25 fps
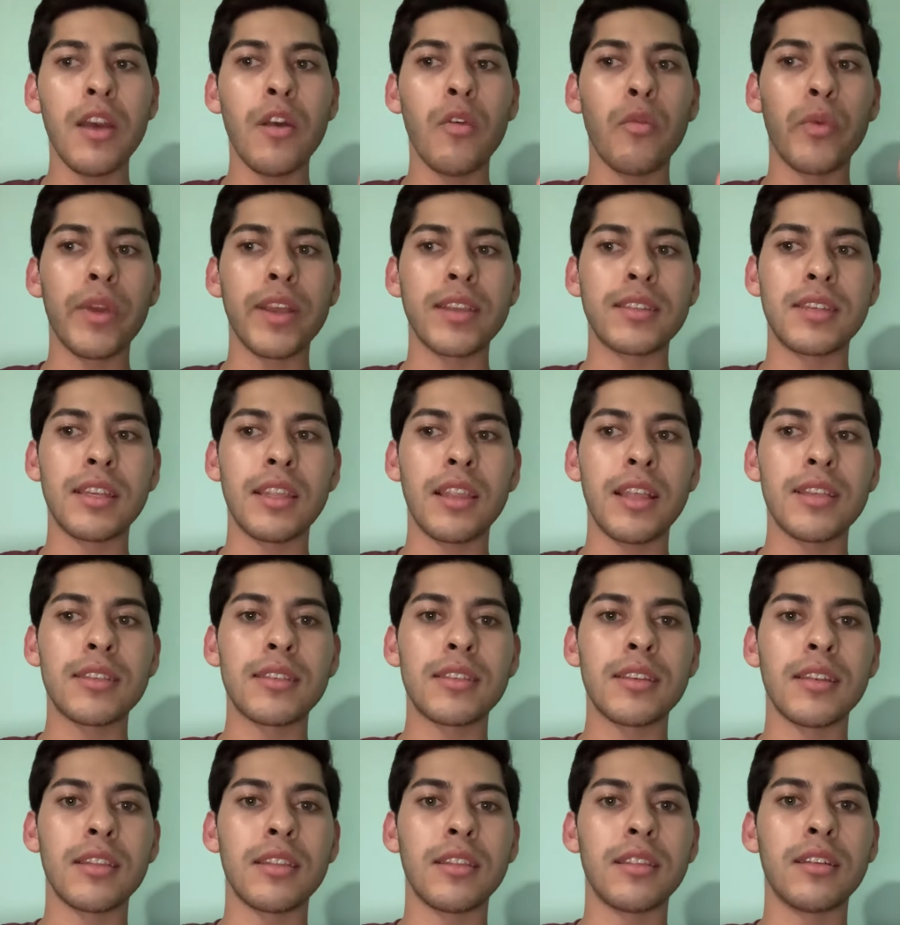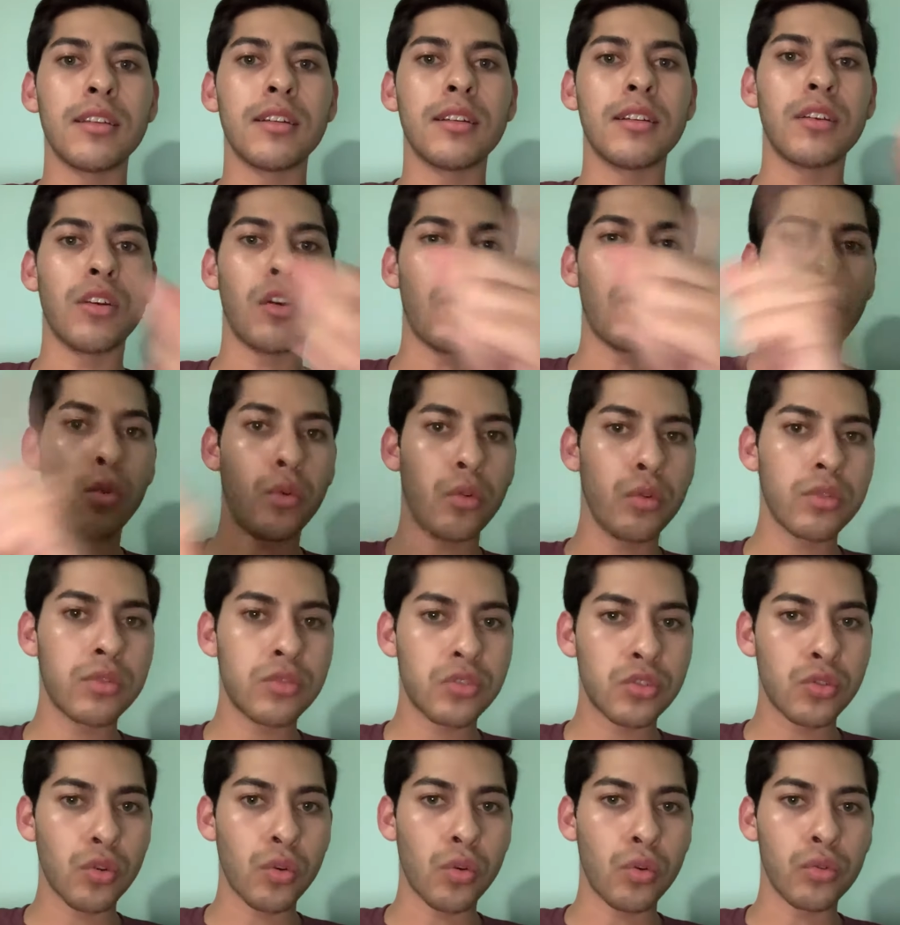We see this in the old
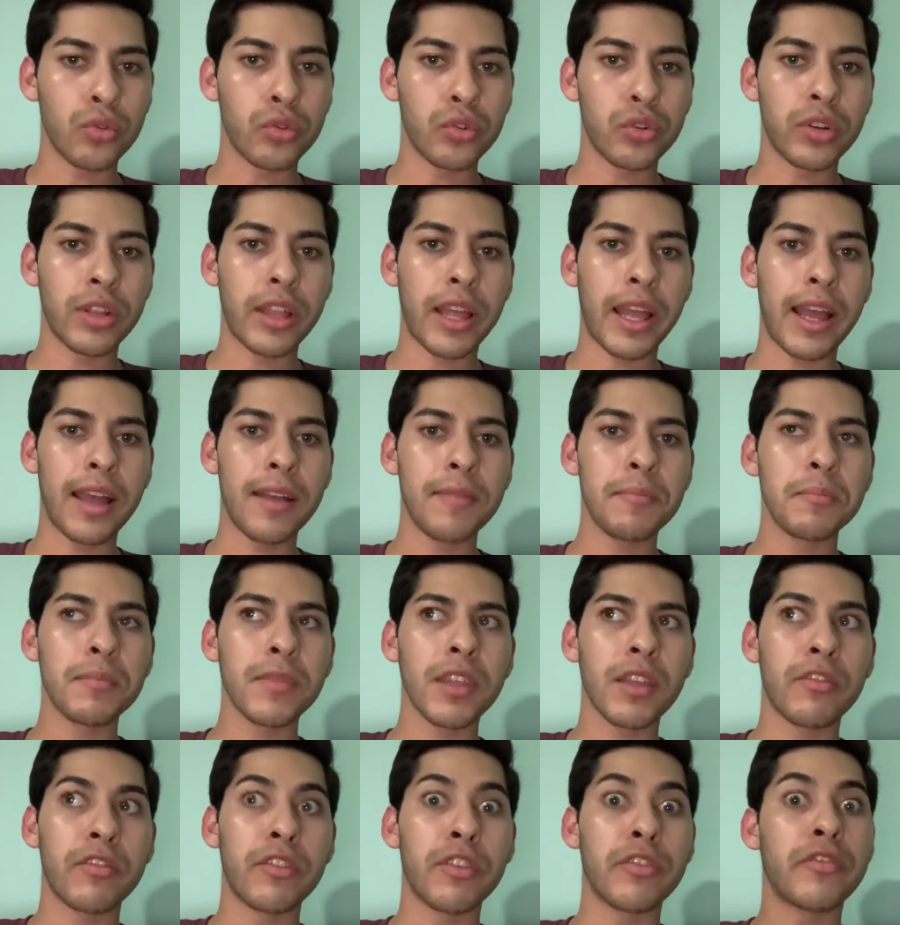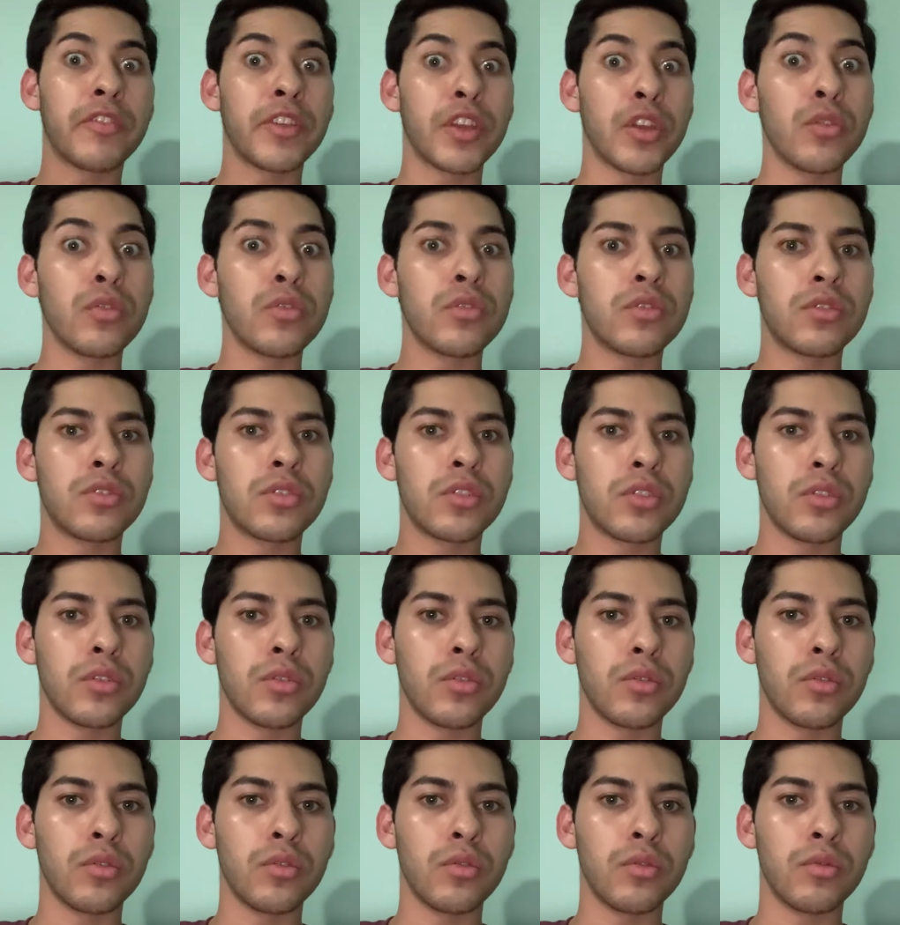soldier that refused
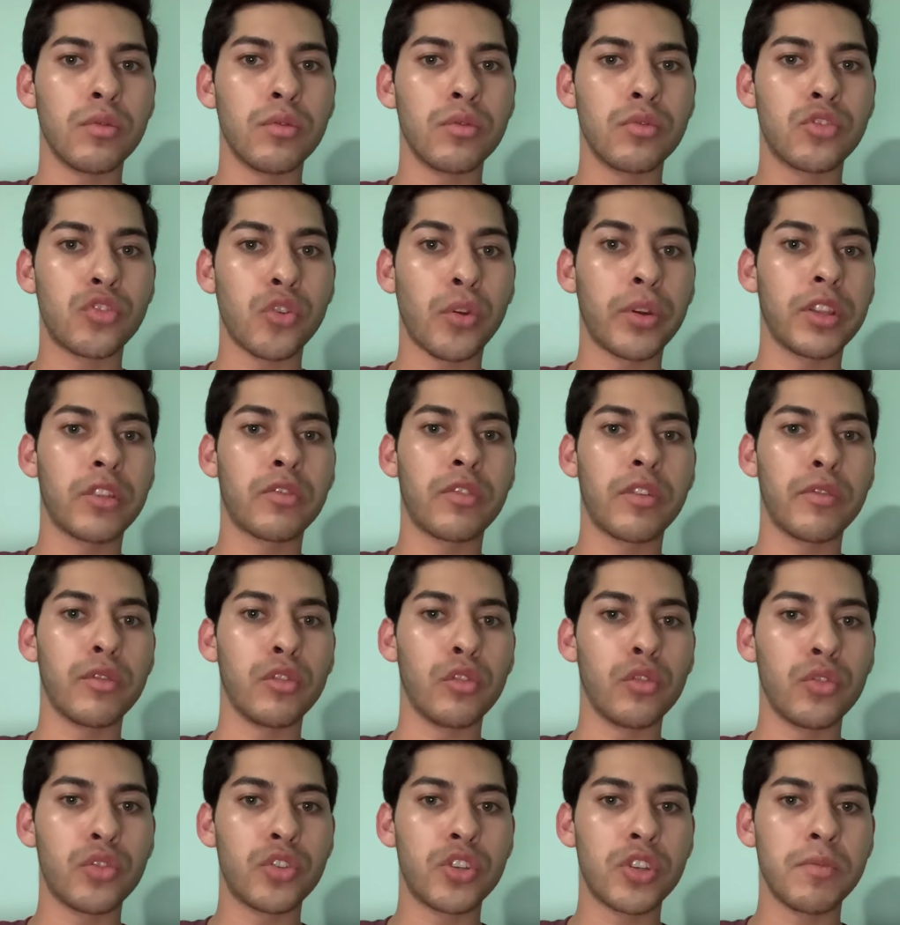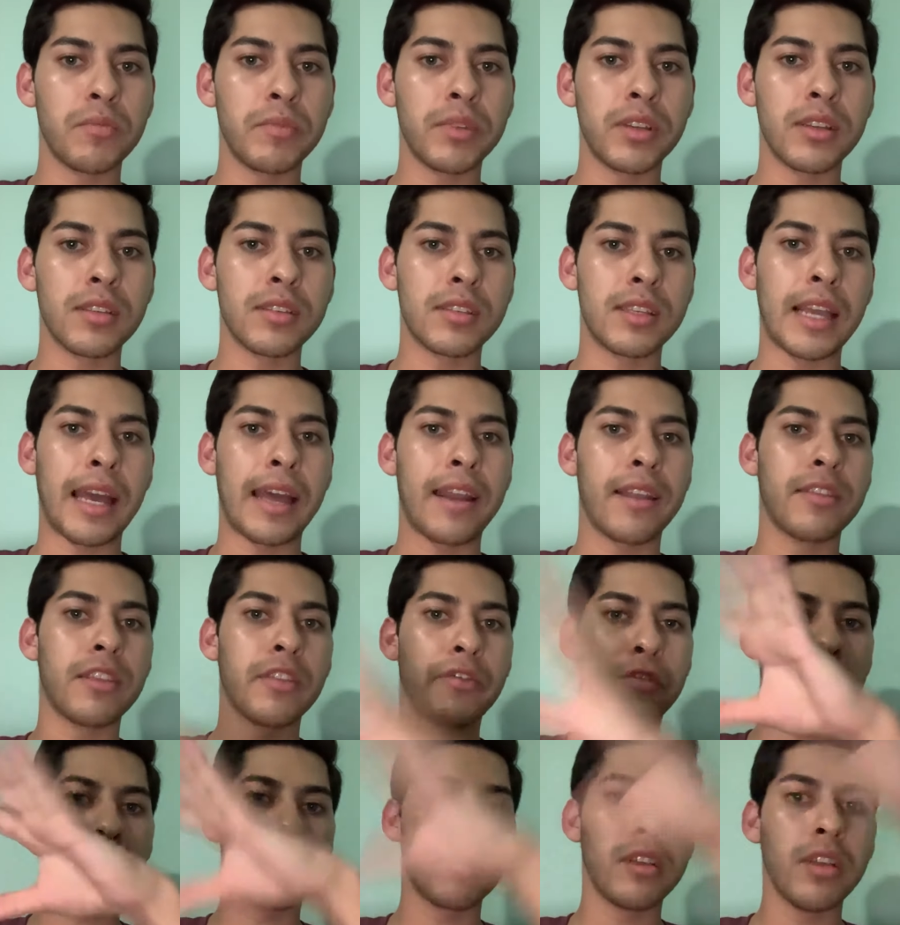to join the revolution because he had a
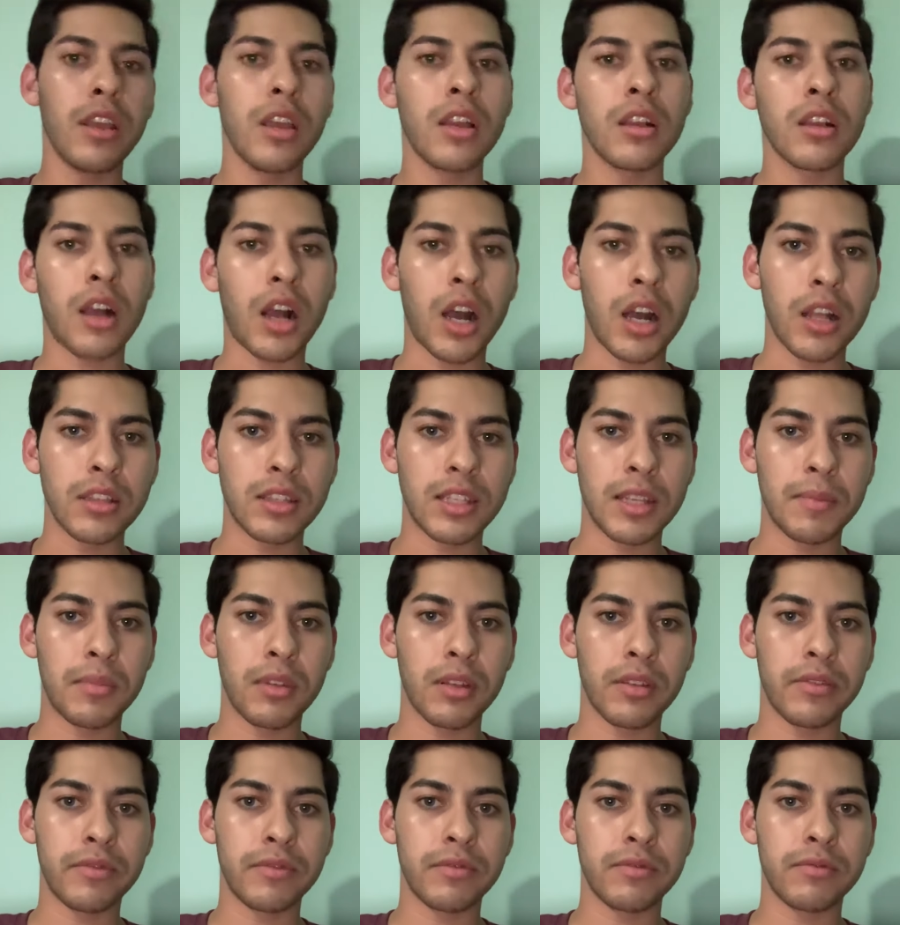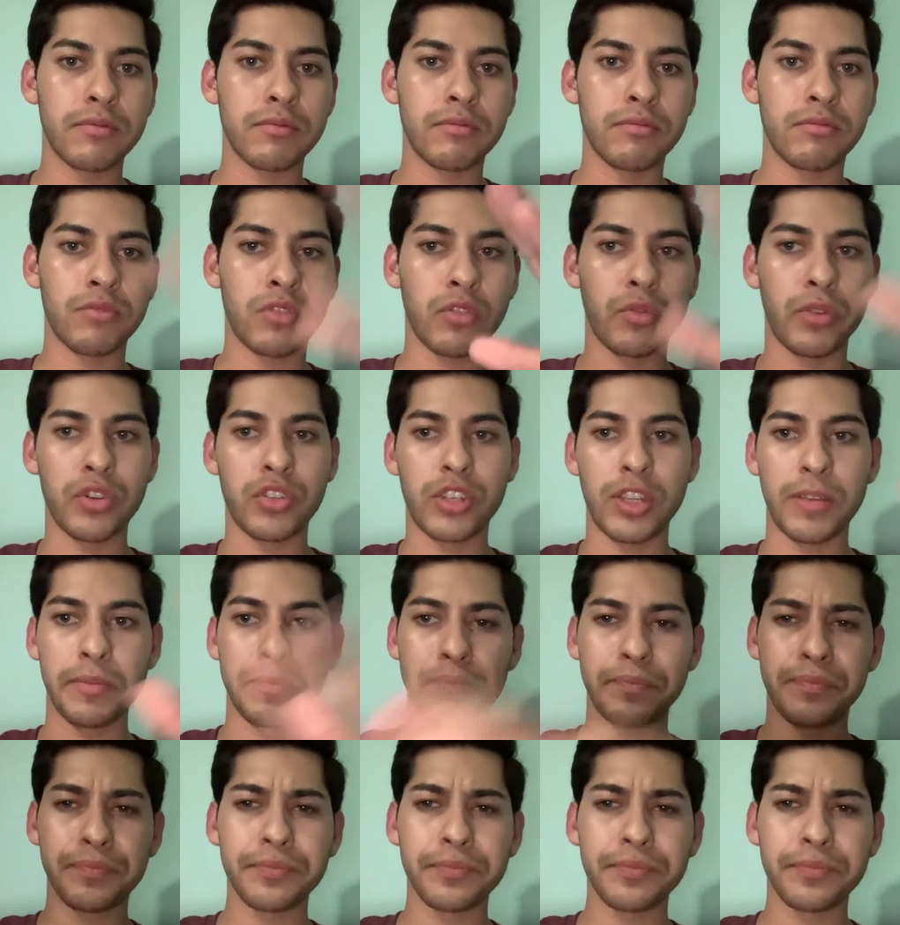different concept of the regime.